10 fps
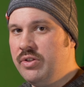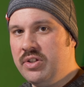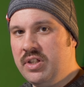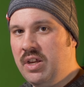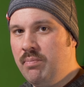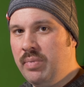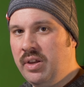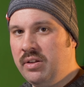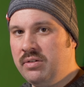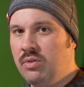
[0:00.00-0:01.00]
the same
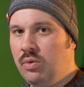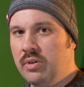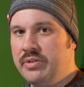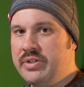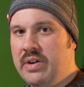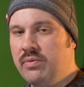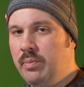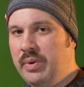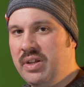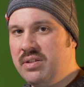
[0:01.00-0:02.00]
bin or
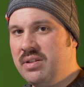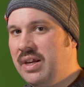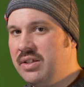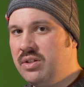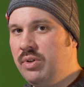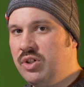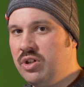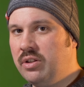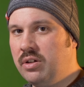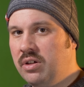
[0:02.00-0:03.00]
several bins next to each
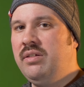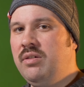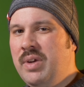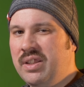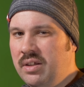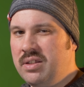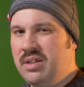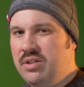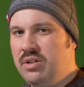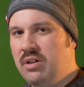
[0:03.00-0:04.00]
other, you'll make things
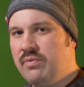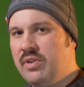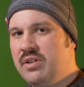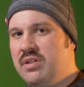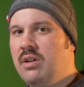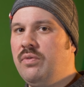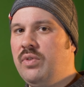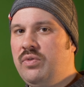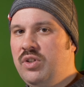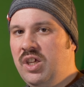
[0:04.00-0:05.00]
easier for yourself
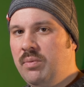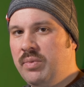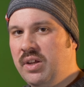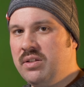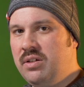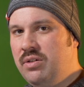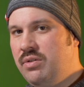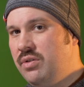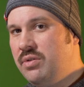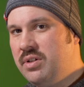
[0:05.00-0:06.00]
if you keep things that you
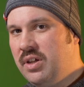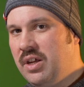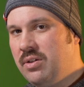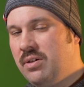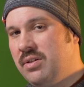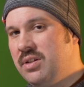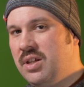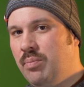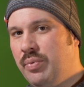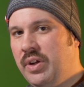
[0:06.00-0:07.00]
use together in the
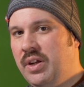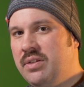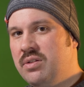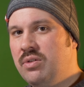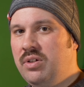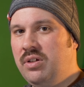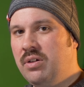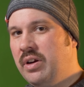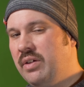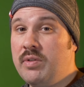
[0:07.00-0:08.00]
same place so that you
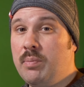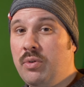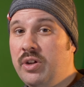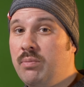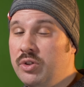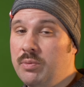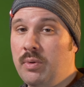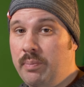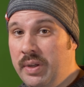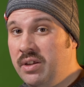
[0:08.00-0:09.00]
don't have to pull down
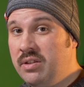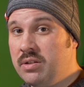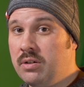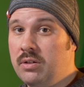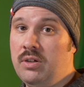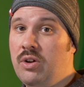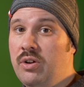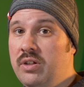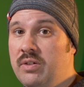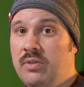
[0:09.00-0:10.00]
multiple bins or go
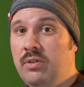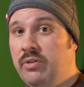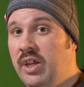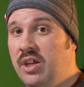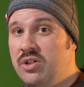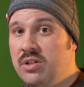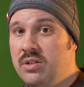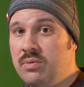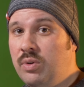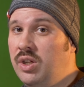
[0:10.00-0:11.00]
to different
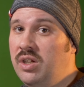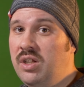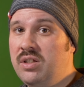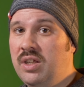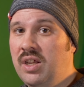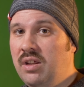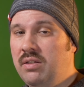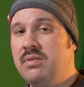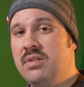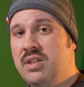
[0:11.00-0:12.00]
locations when you need to
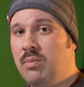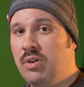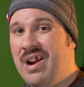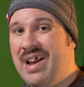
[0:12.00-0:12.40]
get similar